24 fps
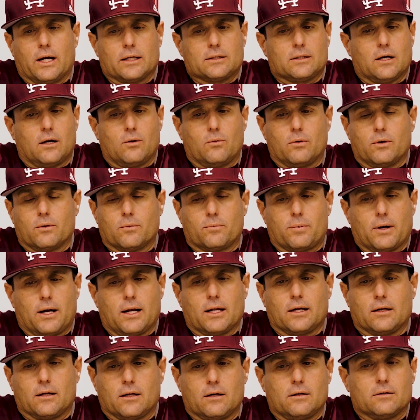I thought we were
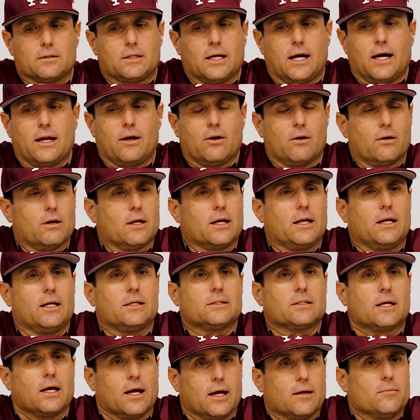probably a little tight early in
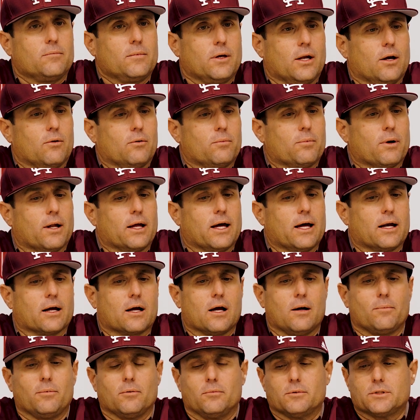this game. You know, we probably had a
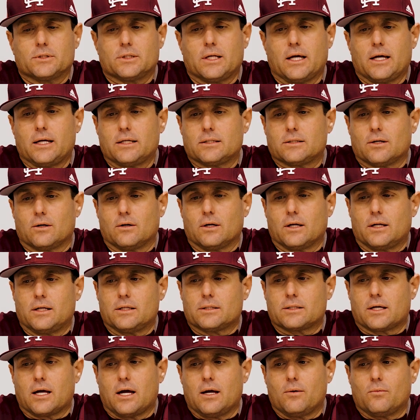couple mistakes early in
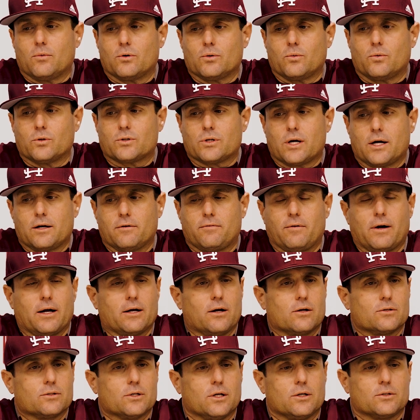this game. We're trying to
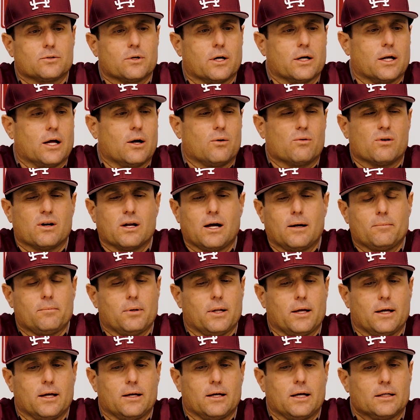find ourselves right now. We're not
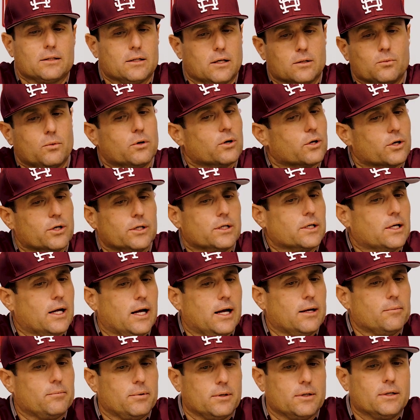playing. I thought we were good
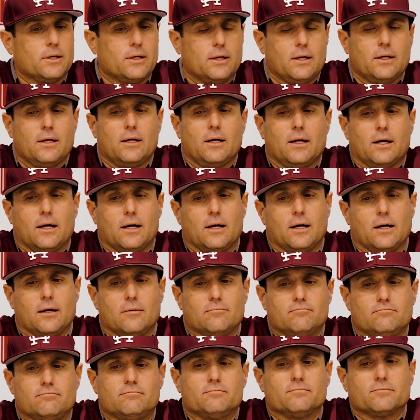tonight, but,
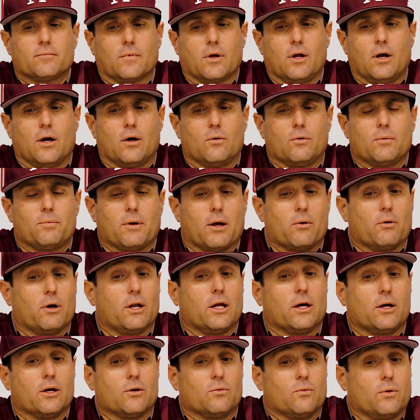you know, we play
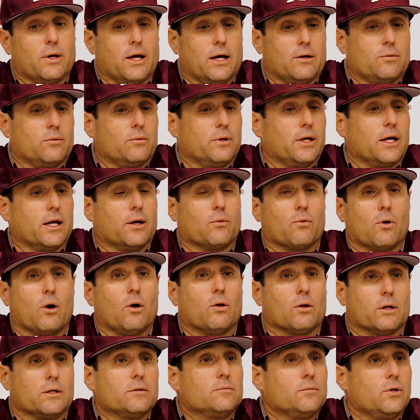really good when we get it
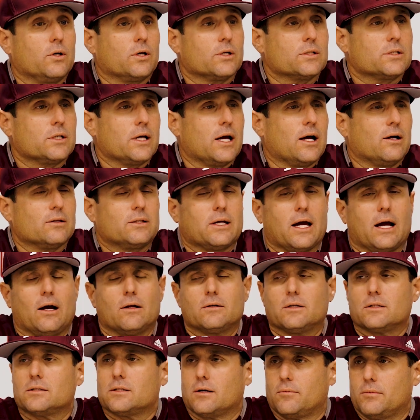rolling. You can see how
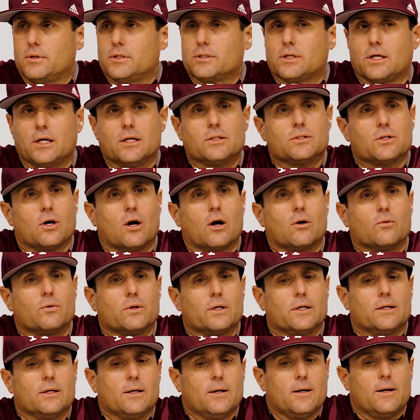talented some of these kids are
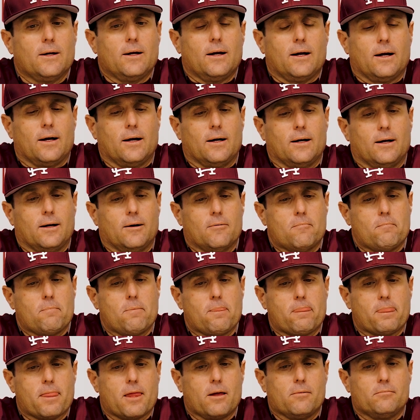
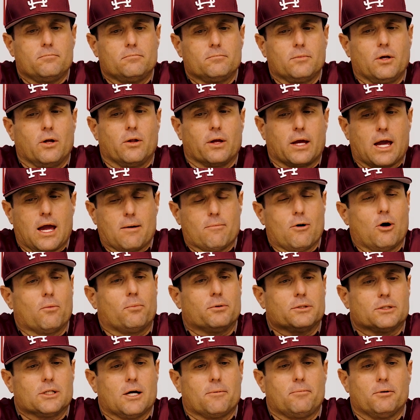when, you know, the game
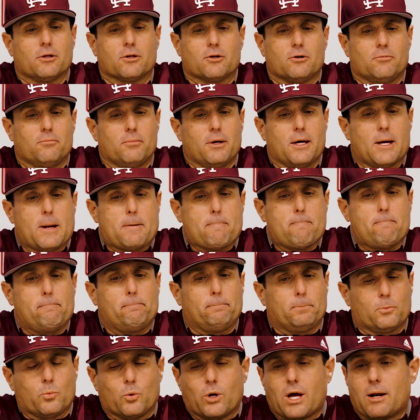opens up a little bit.
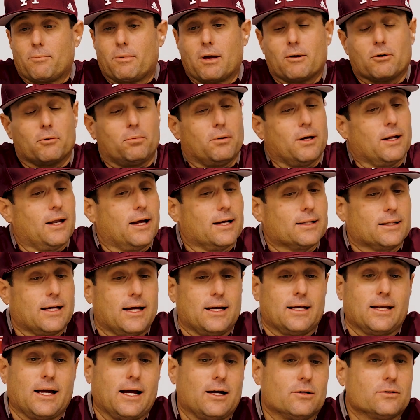We've got to be able to play like
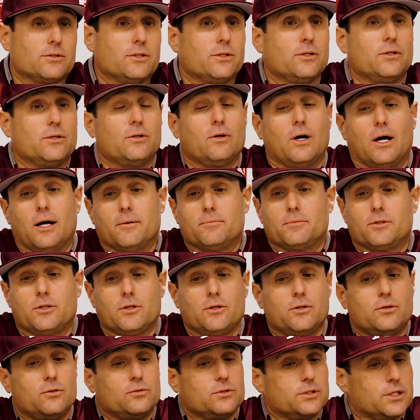that down two, up
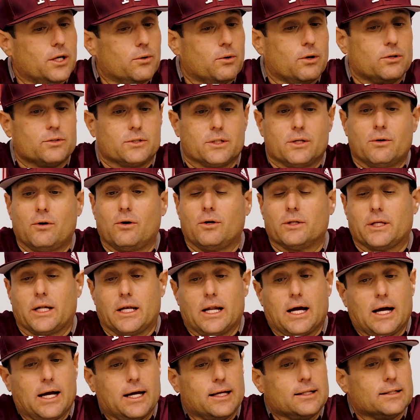two, 0-0 in the
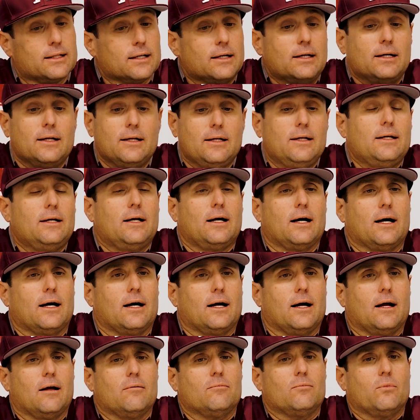ninth.
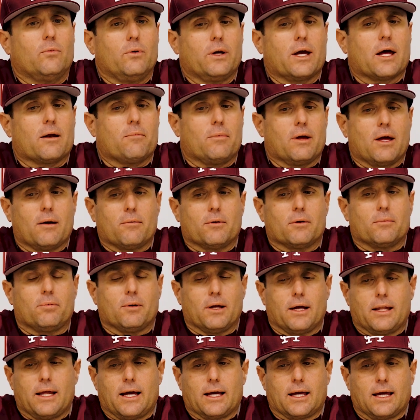We got to be able to
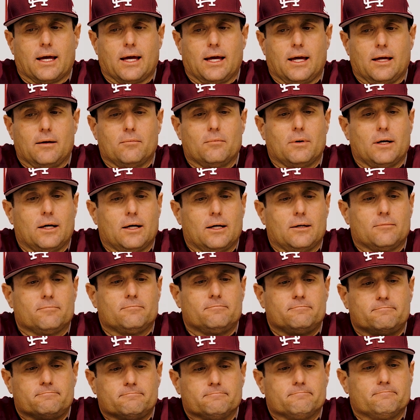play that game,
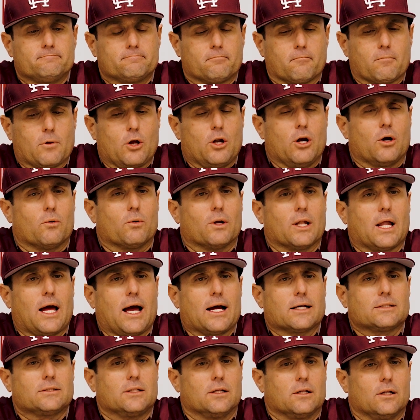you know,
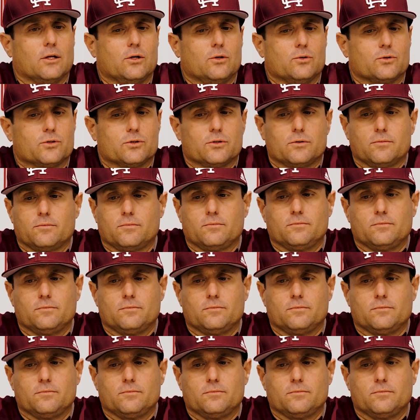relaxed and loose.